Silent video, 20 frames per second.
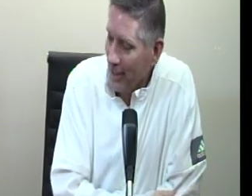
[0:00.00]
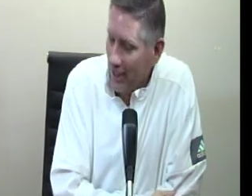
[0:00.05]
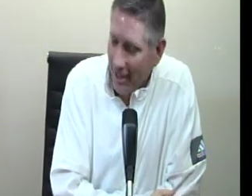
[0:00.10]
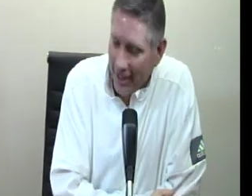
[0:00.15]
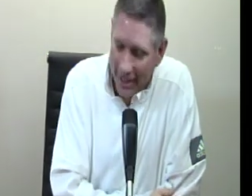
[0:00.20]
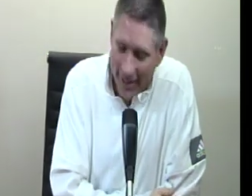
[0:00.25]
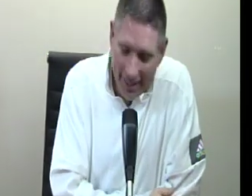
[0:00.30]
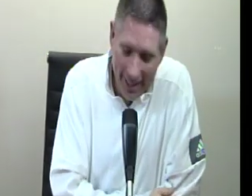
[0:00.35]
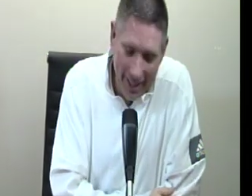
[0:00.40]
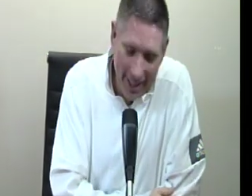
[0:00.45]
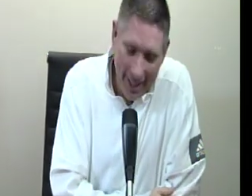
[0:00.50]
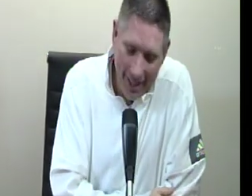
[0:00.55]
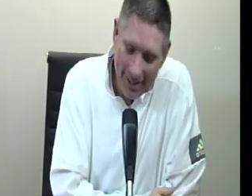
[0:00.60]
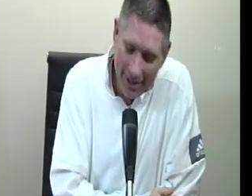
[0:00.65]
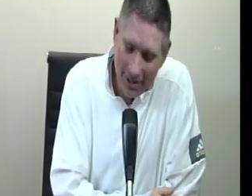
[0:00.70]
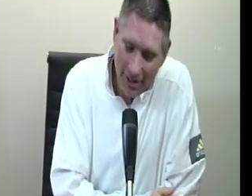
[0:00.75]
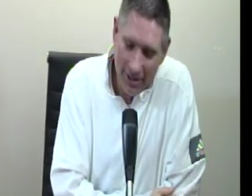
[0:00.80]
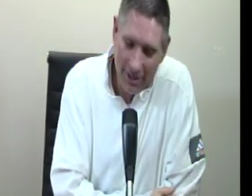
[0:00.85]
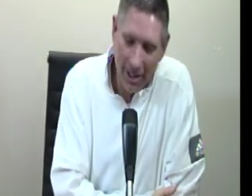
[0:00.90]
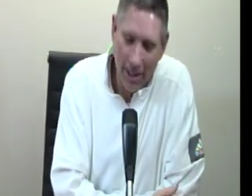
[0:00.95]
Mm-hmm.
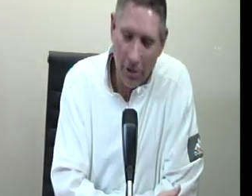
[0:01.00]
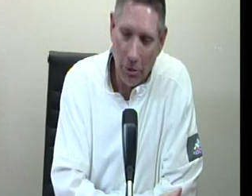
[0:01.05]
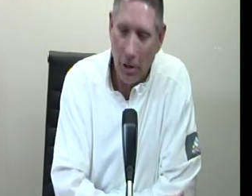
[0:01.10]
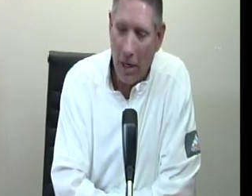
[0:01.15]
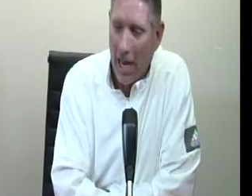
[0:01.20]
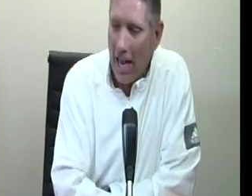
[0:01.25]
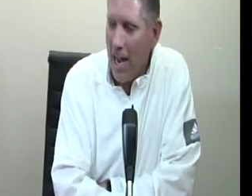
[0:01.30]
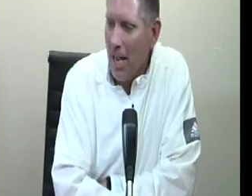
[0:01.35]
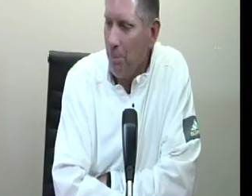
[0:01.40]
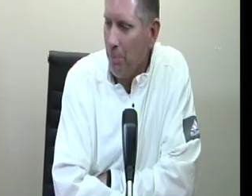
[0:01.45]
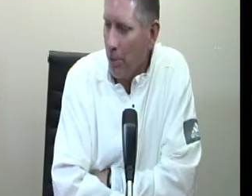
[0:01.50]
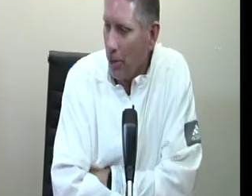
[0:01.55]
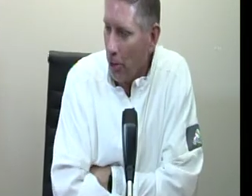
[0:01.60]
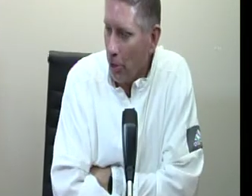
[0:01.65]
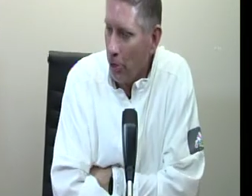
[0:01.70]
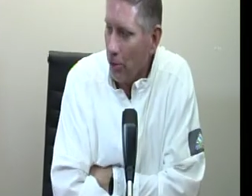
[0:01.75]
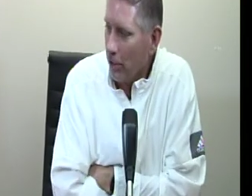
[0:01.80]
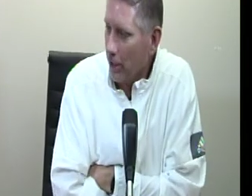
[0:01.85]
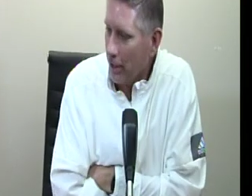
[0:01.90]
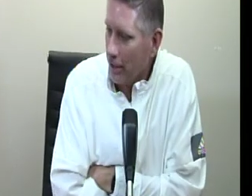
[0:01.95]
It's just not going to happen
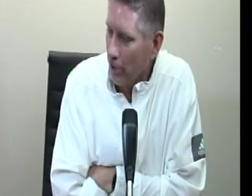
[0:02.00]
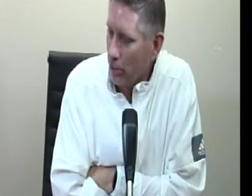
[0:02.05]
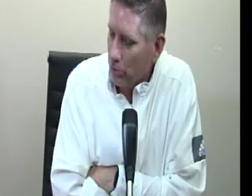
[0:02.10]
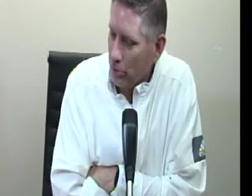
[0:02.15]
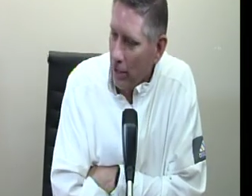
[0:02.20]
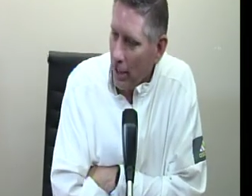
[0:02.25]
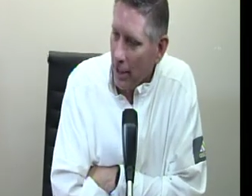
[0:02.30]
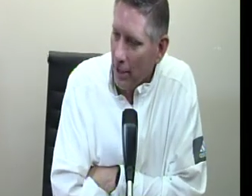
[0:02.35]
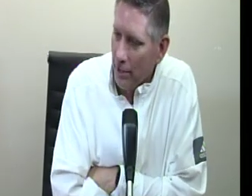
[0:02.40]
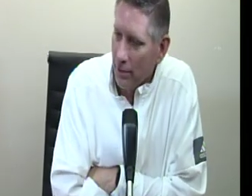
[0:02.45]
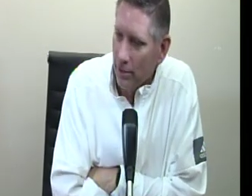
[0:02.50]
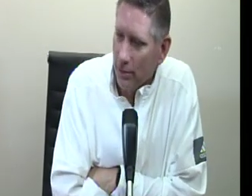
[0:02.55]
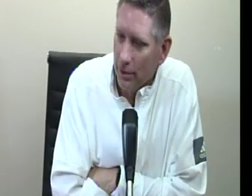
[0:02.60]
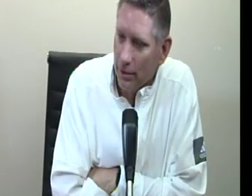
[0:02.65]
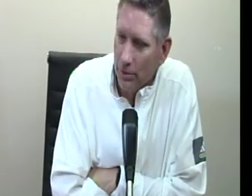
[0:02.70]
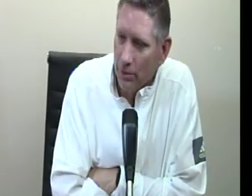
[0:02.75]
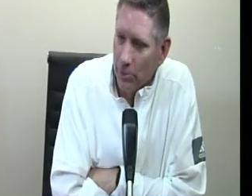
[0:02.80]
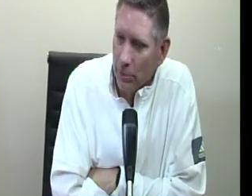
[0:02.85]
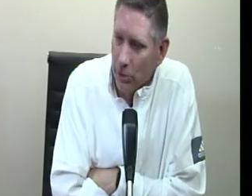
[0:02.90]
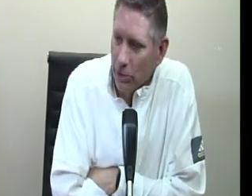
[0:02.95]
early. Those
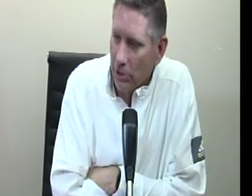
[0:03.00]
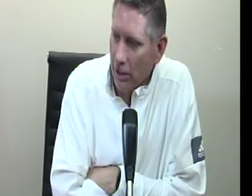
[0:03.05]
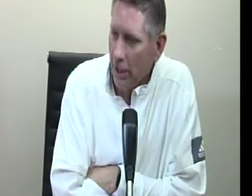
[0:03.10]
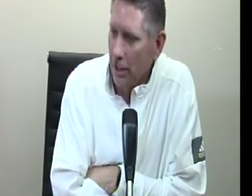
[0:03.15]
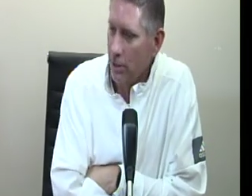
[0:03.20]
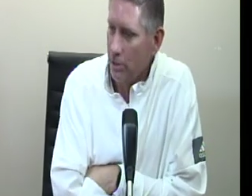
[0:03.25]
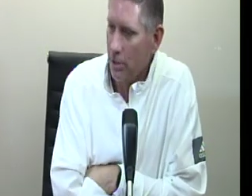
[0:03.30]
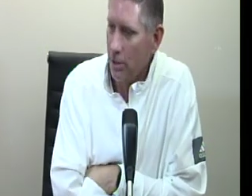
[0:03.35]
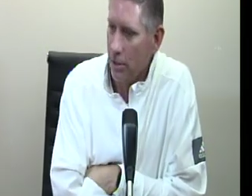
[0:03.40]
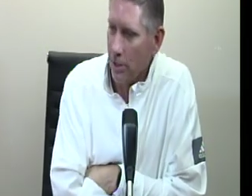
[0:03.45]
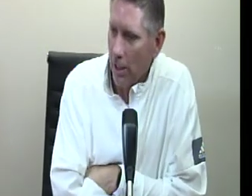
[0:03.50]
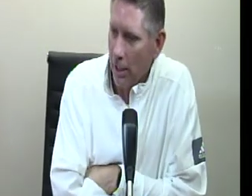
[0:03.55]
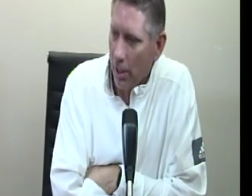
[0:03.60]
guys were seasoned.